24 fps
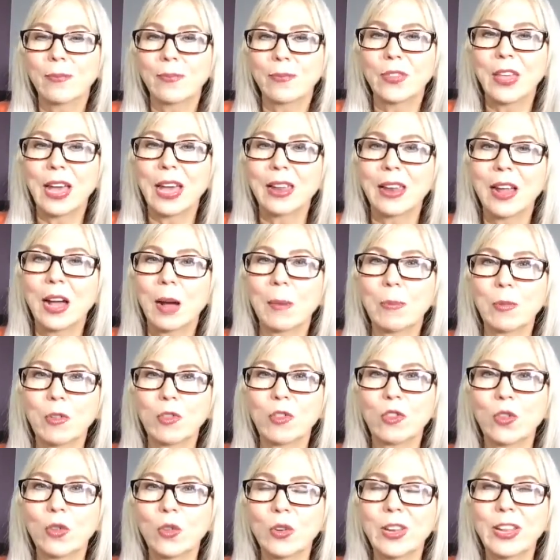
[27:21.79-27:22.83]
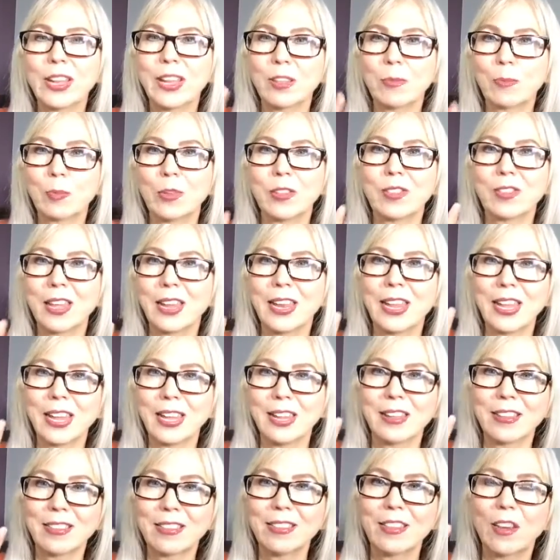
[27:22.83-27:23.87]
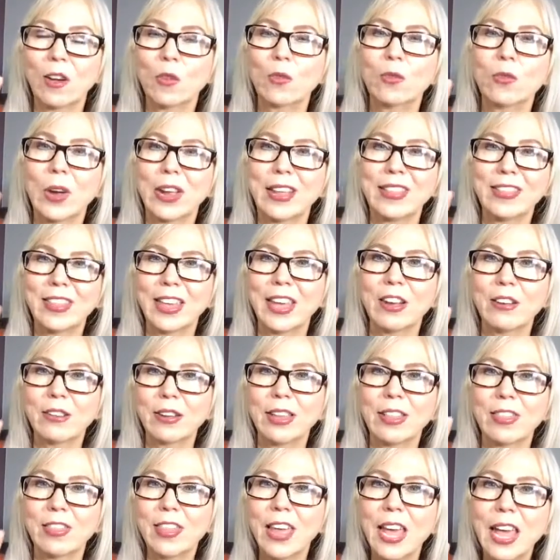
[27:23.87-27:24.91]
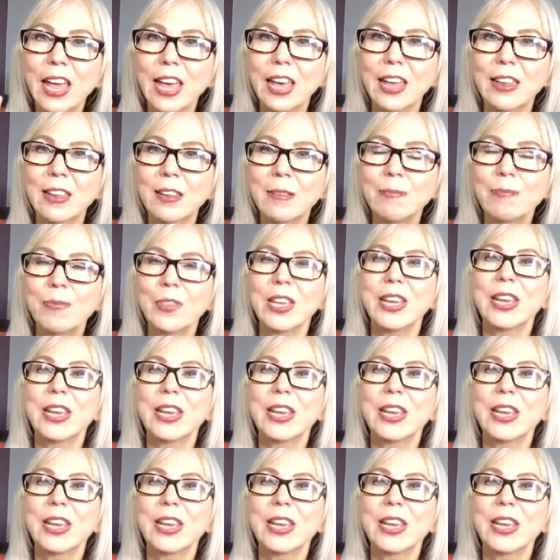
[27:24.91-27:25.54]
that opportunity is presenting in itself right there and then.